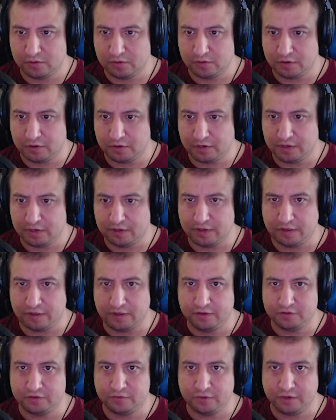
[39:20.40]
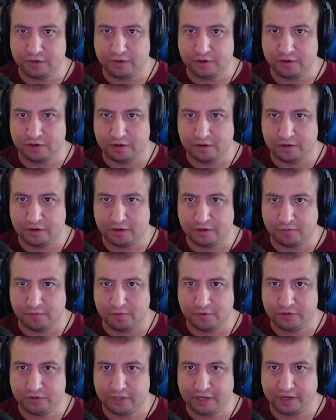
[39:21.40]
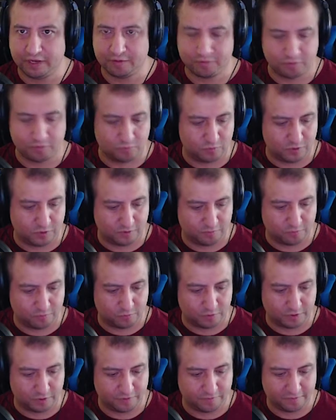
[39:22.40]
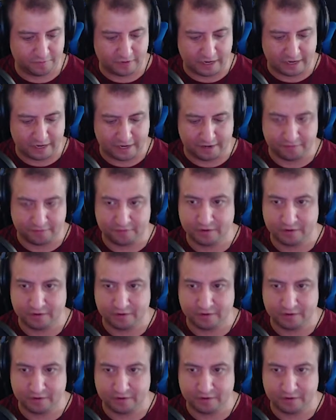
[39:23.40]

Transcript: And then this one, we'll take it up to 145.